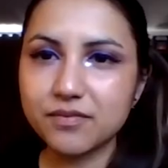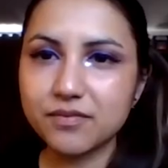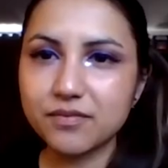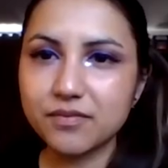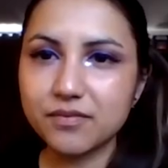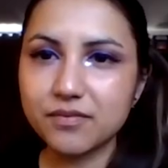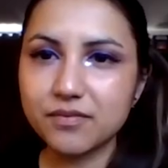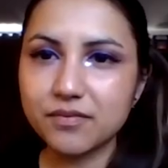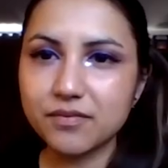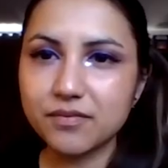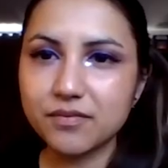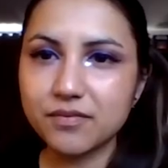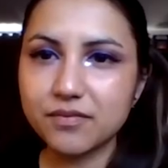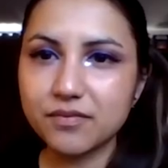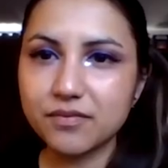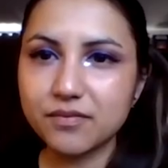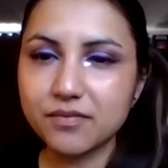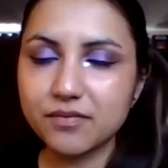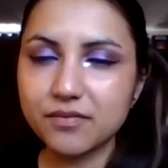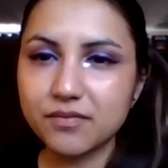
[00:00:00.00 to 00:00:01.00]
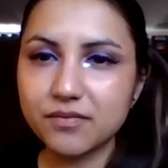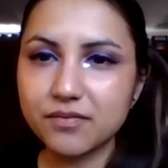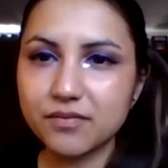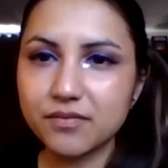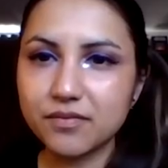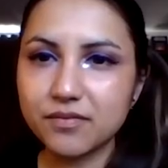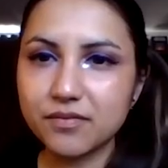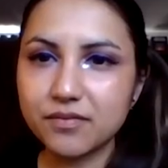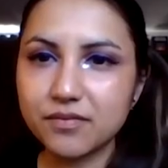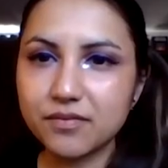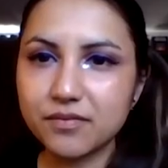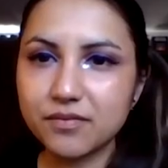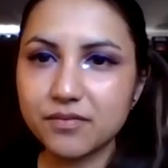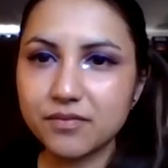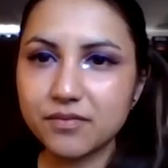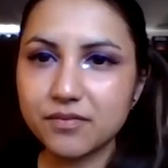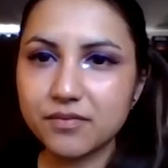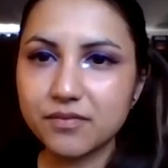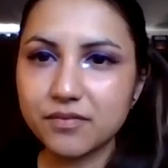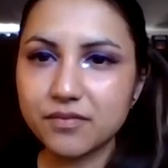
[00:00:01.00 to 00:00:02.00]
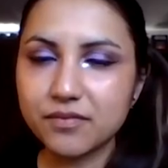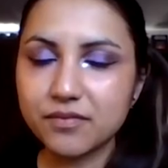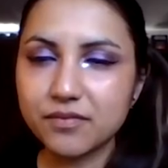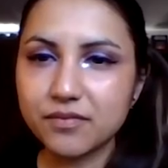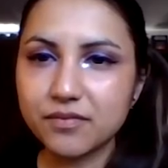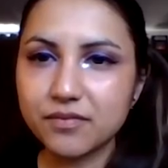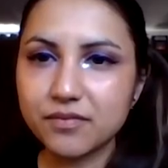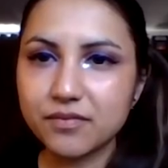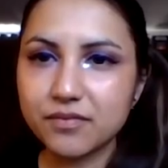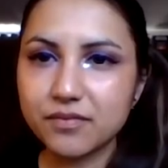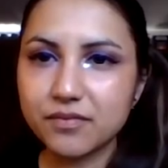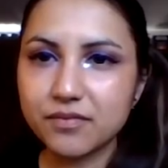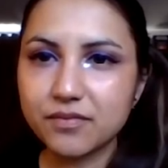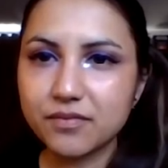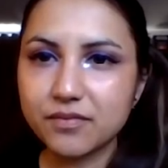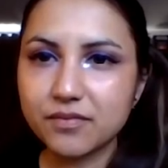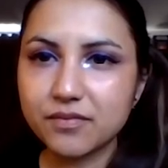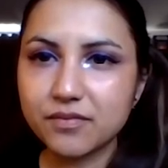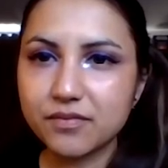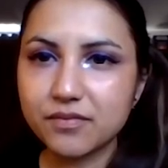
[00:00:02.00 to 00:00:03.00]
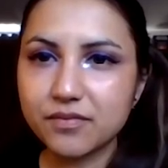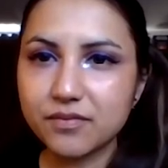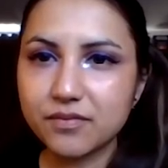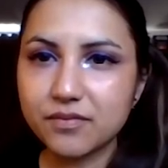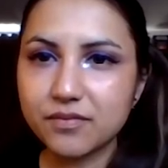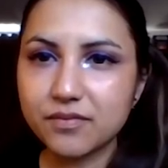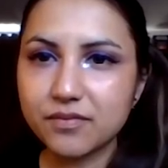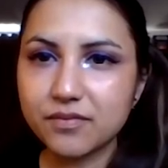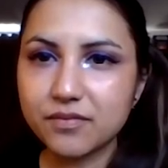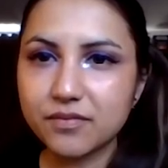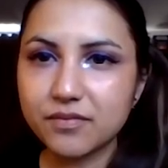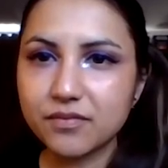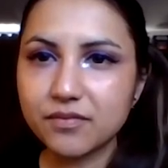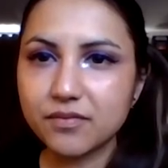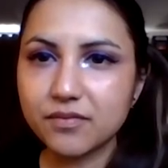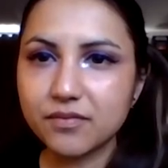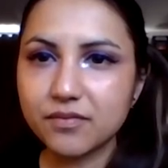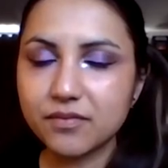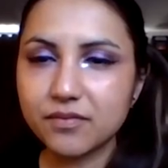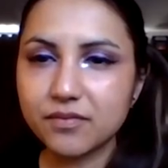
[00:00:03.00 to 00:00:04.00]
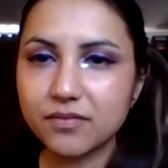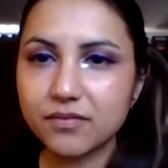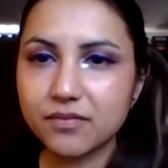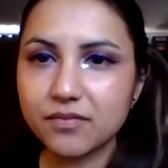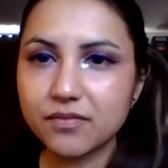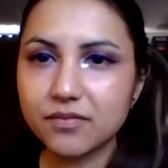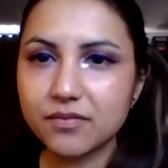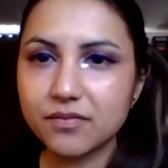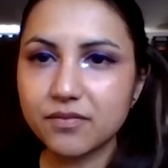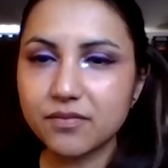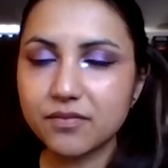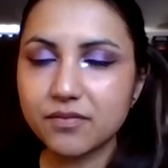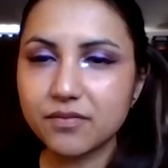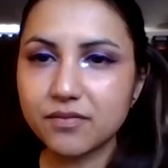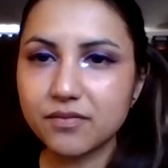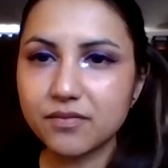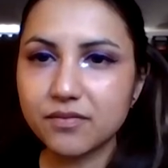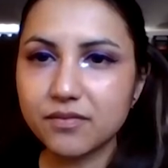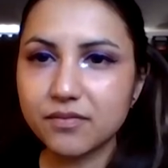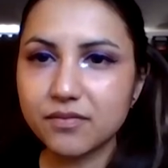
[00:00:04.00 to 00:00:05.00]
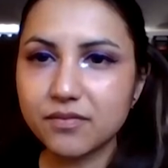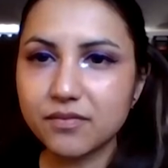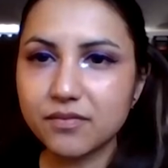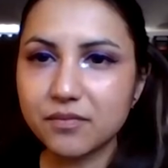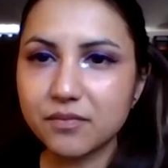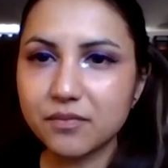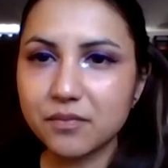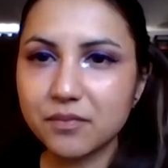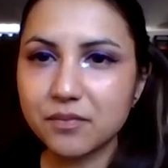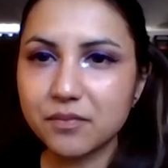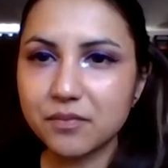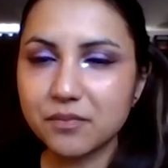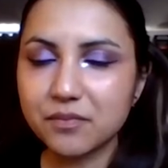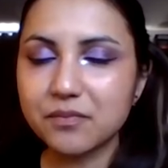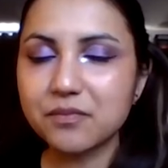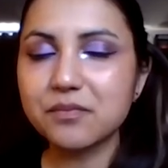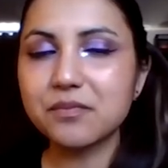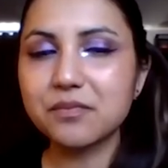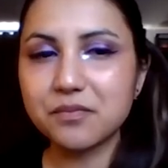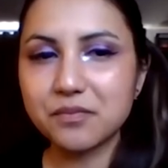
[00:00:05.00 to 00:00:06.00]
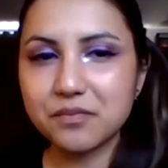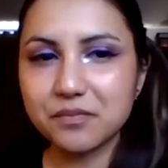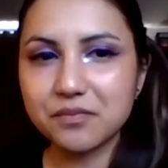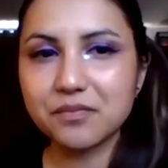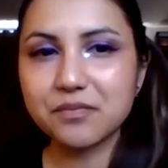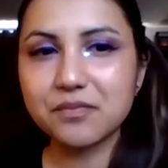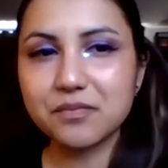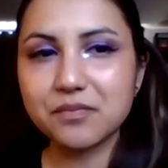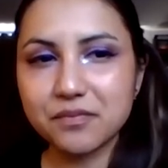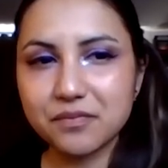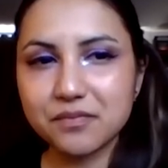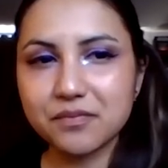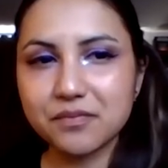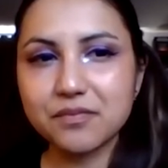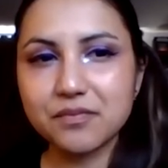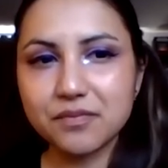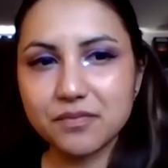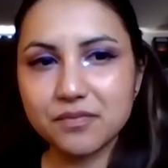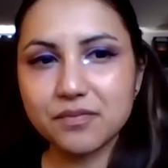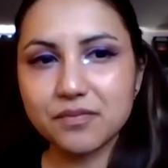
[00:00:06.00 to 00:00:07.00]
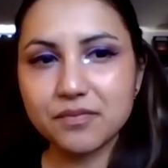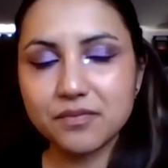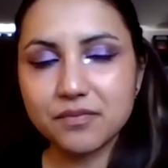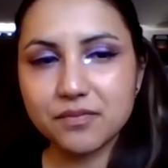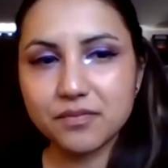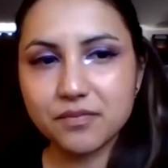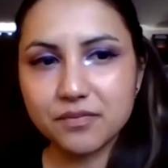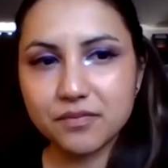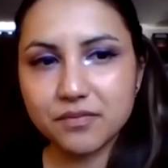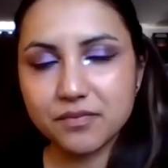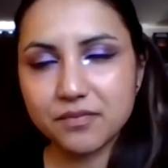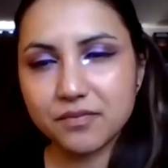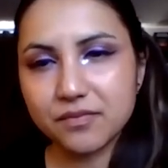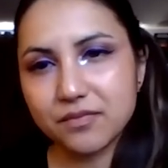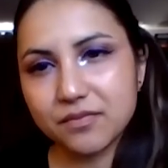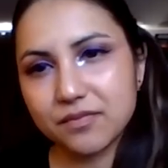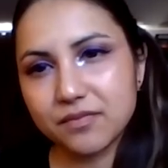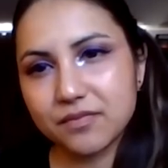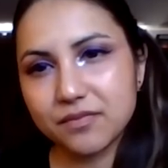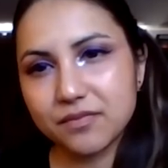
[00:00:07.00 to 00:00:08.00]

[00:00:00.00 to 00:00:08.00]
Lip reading: This person isn't speaking.